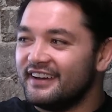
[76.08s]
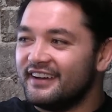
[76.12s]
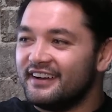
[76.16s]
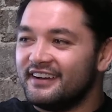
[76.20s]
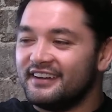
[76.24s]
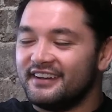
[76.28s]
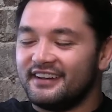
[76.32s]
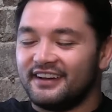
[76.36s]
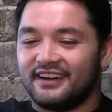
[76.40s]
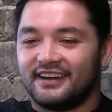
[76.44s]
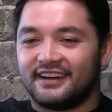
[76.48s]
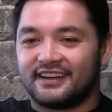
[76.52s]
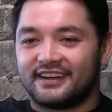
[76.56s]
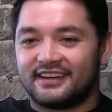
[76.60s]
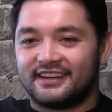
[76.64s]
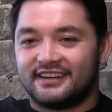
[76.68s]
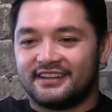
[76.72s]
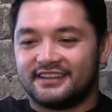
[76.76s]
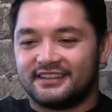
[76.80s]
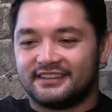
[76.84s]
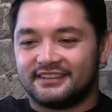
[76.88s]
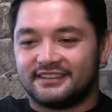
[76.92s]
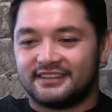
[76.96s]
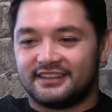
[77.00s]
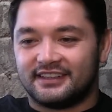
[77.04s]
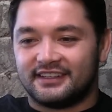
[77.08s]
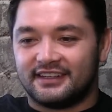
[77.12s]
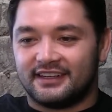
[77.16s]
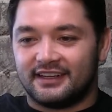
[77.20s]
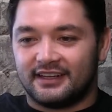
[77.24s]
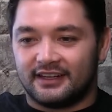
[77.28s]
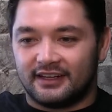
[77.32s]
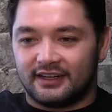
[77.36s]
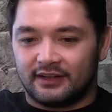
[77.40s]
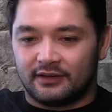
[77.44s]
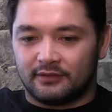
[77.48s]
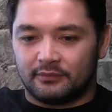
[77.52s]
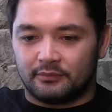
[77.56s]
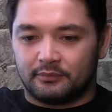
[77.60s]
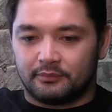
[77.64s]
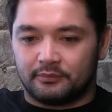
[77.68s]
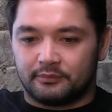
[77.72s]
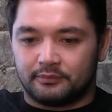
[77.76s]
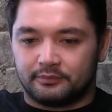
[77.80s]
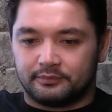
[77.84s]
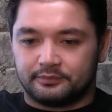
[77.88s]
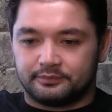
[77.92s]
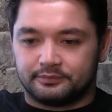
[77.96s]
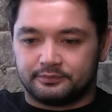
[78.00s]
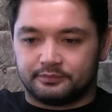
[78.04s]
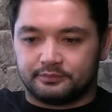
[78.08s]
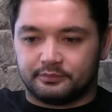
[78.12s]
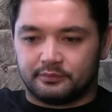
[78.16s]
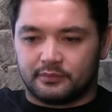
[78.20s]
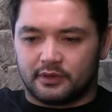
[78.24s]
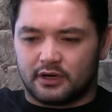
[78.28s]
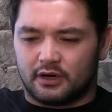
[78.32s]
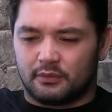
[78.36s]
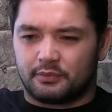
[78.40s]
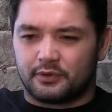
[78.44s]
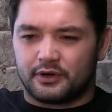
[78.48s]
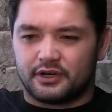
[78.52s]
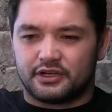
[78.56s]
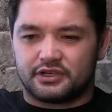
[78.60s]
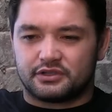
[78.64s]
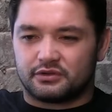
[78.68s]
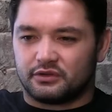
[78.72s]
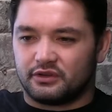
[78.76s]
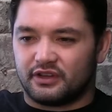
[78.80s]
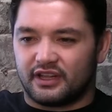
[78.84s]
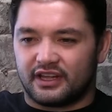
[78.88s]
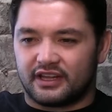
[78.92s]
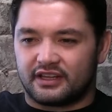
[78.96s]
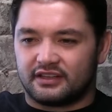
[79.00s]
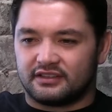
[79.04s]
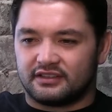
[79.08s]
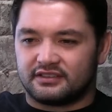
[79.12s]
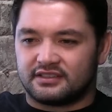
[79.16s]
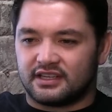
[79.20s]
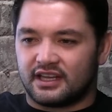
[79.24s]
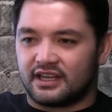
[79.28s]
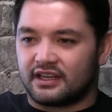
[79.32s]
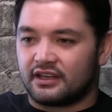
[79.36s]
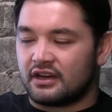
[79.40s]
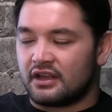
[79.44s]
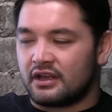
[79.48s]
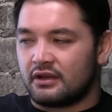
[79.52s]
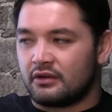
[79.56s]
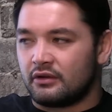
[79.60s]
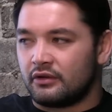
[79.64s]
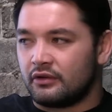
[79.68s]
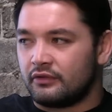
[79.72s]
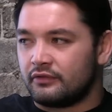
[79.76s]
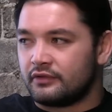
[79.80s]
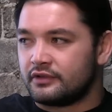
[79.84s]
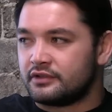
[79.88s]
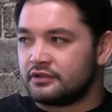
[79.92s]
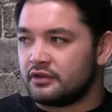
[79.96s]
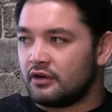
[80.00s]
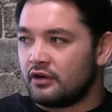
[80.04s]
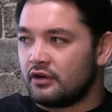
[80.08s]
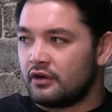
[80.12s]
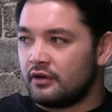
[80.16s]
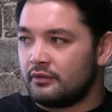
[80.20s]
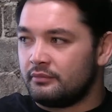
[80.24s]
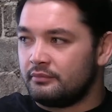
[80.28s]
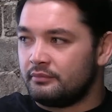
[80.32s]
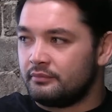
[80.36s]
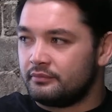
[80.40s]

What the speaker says: But I'm pretty sure they can take it out over time.